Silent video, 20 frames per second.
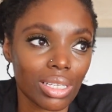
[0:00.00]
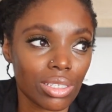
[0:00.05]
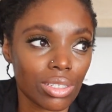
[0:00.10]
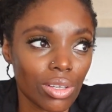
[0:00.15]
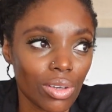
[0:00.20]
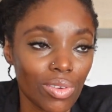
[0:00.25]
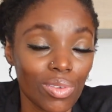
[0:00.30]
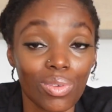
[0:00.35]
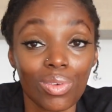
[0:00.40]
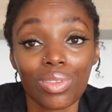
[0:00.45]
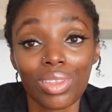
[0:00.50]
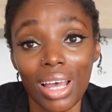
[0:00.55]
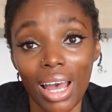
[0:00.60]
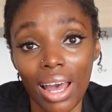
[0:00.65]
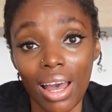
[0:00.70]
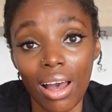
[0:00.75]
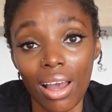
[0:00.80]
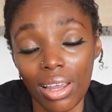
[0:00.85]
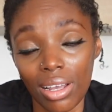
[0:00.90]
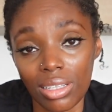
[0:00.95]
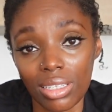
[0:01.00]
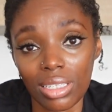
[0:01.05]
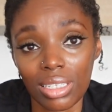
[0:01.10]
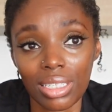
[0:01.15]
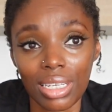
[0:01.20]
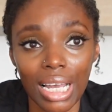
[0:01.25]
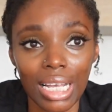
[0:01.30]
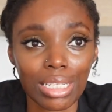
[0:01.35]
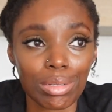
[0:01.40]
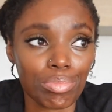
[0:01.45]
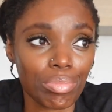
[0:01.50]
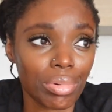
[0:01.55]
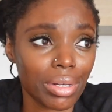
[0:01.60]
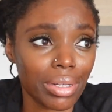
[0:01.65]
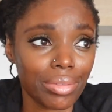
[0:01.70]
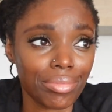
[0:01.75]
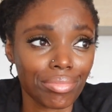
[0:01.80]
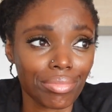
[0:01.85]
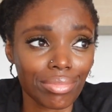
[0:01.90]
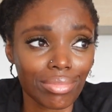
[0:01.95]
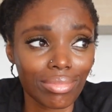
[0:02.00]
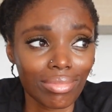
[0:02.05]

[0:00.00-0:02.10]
So that I understand, but